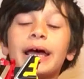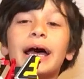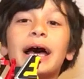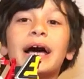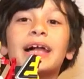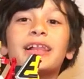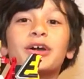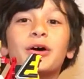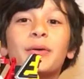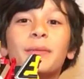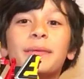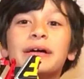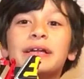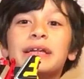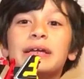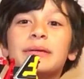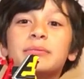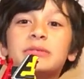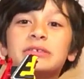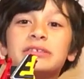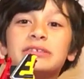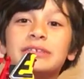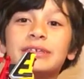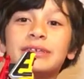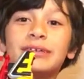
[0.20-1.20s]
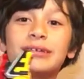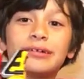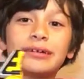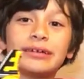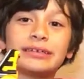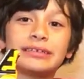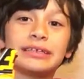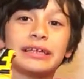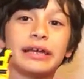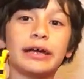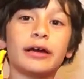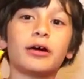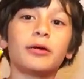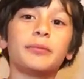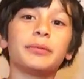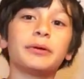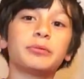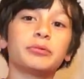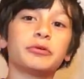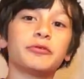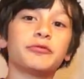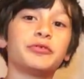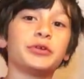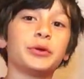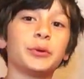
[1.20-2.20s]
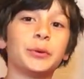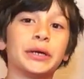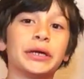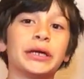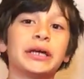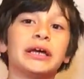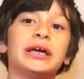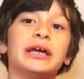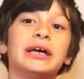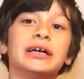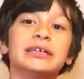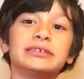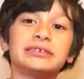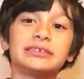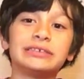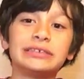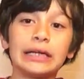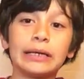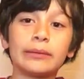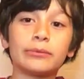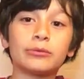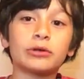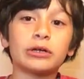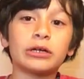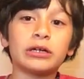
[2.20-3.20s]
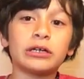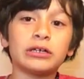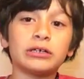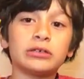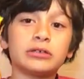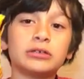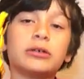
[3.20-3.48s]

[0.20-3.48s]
Hello, my name is Cedar, and today I'll be reviewing Samurai